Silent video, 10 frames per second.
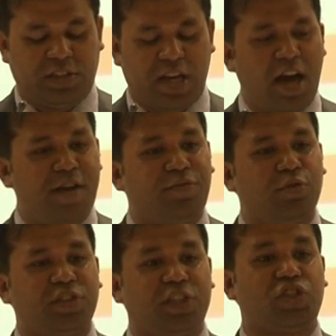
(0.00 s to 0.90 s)
the armed
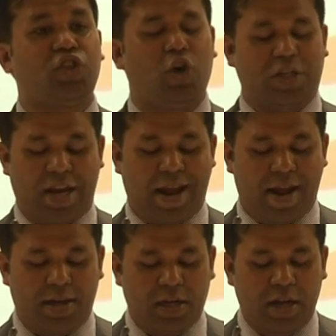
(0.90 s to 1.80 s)
forces shot
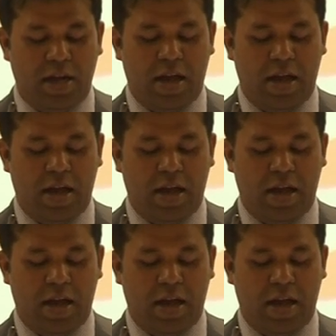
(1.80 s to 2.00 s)
at,